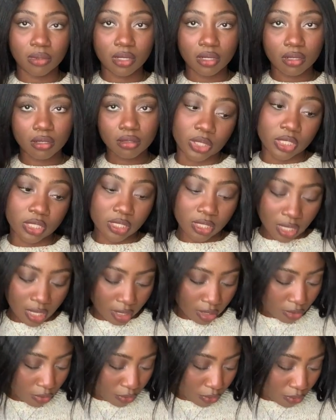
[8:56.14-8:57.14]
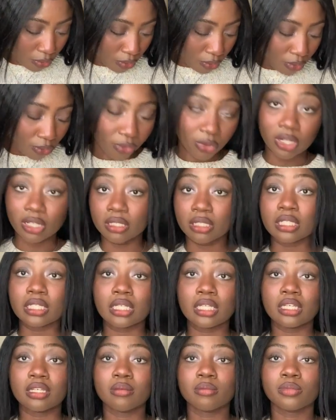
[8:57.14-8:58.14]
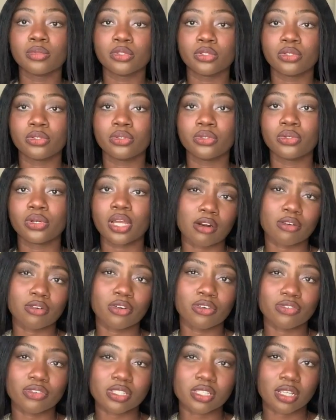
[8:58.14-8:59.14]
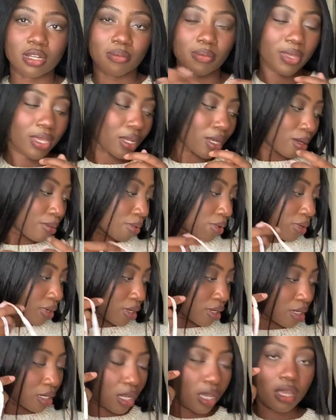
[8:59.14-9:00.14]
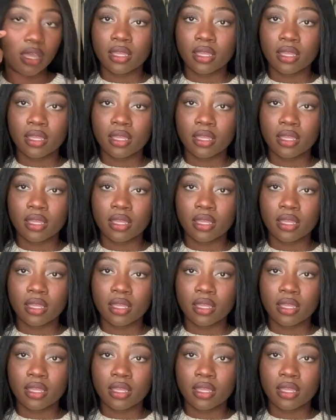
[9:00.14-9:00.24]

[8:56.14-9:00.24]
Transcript: well, and it's like really blue. I don't know if it's gonna pick up on